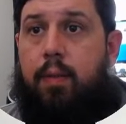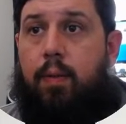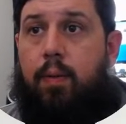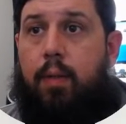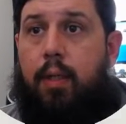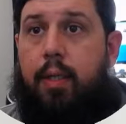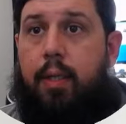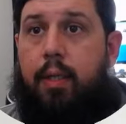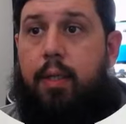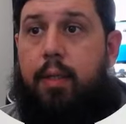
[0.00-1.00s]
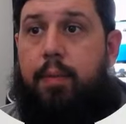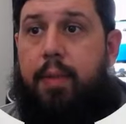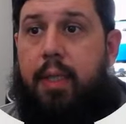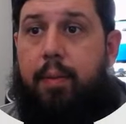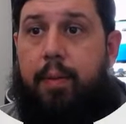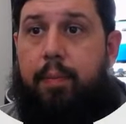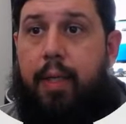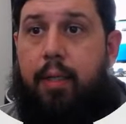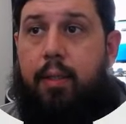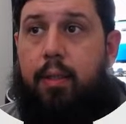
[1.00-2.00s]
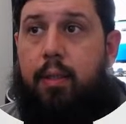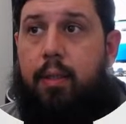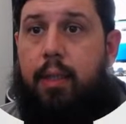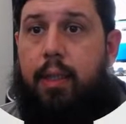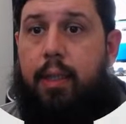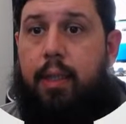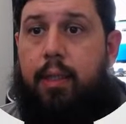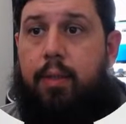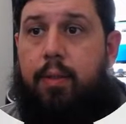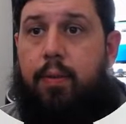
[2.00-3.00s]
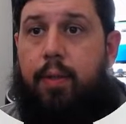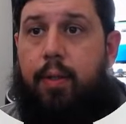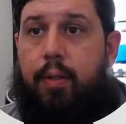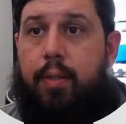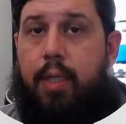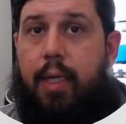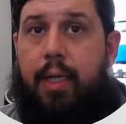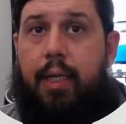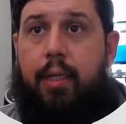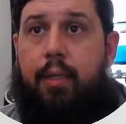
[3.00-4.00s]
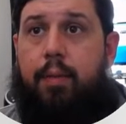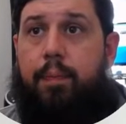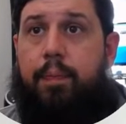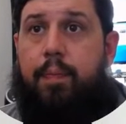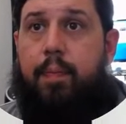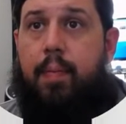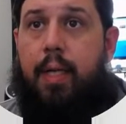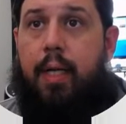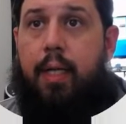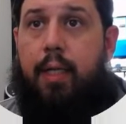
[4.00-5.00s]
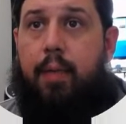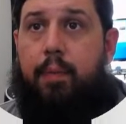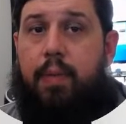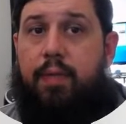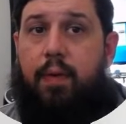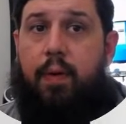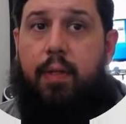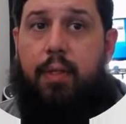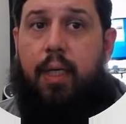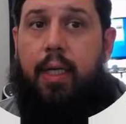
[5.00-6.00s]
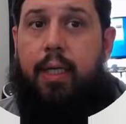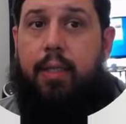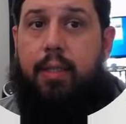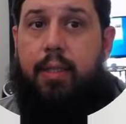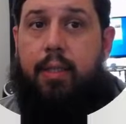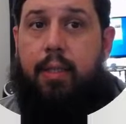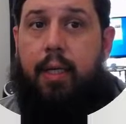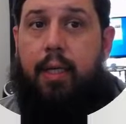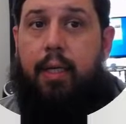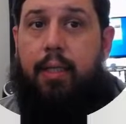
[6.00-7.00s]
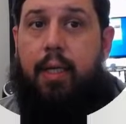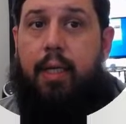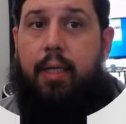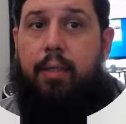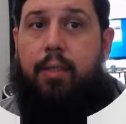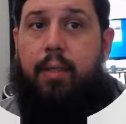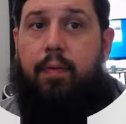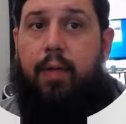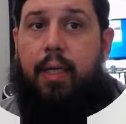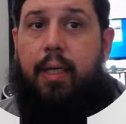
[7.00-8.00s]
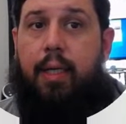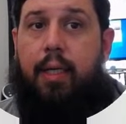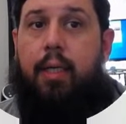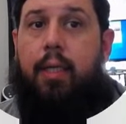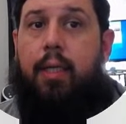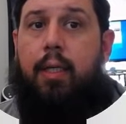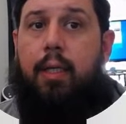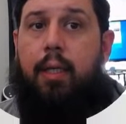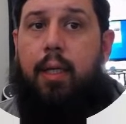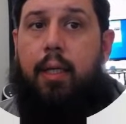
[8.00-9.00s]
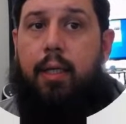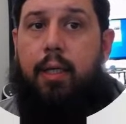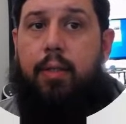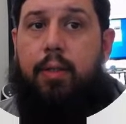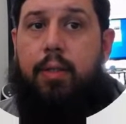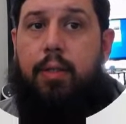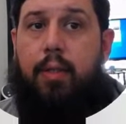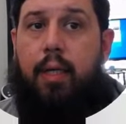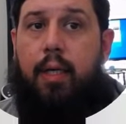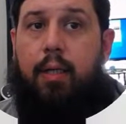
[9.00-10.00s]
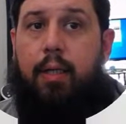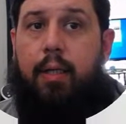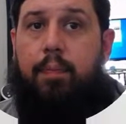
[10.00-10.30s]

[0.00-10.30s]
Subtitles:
working on becoming better at doing all this iGuide. As far as like editing tags and stuff like that, you're still kind of learning.